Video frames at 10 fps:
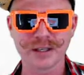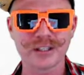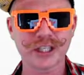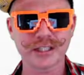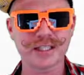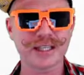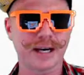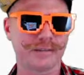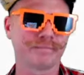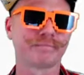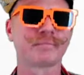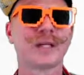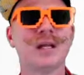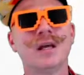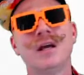Check this out.
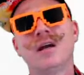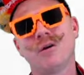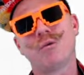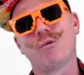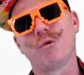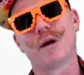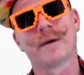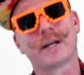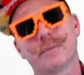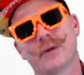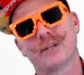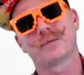Where am I going to put this